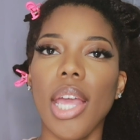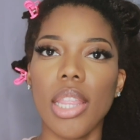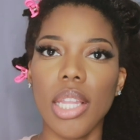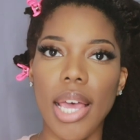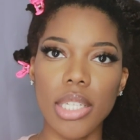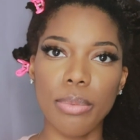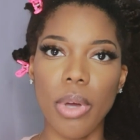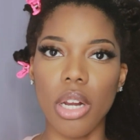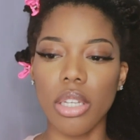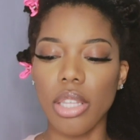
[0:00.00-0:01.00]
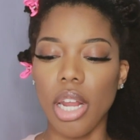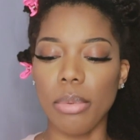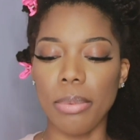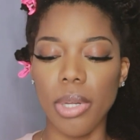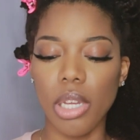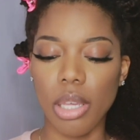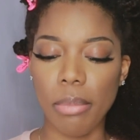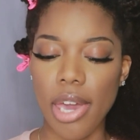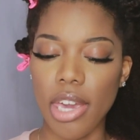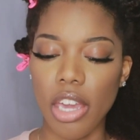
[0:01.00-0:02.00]
And the last product that I'll be putting
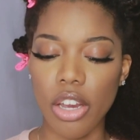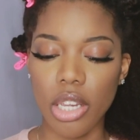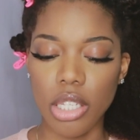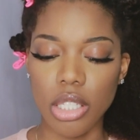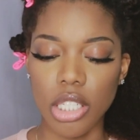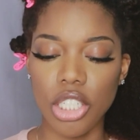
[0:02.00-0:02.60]
in my hair is